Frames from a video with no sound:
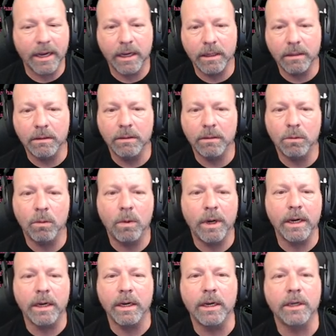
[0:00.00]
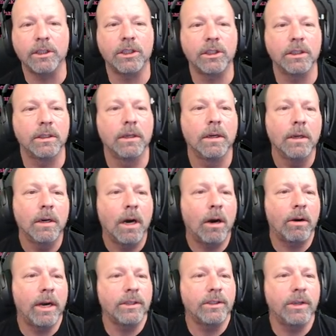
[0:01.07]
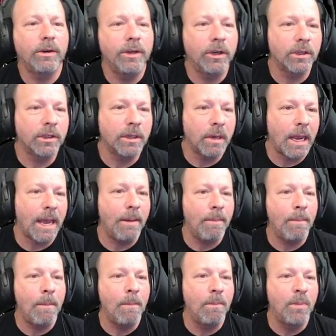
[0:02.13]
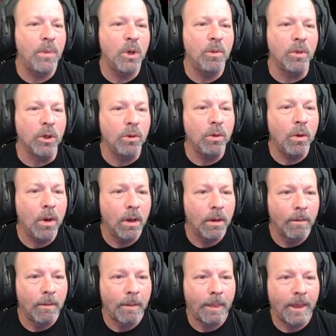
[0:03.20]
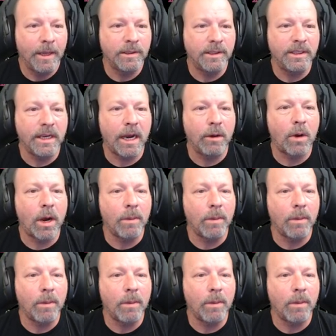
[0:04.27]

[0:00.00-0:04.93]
and white-ish. All right, so here's M. Boo Boo, his DIY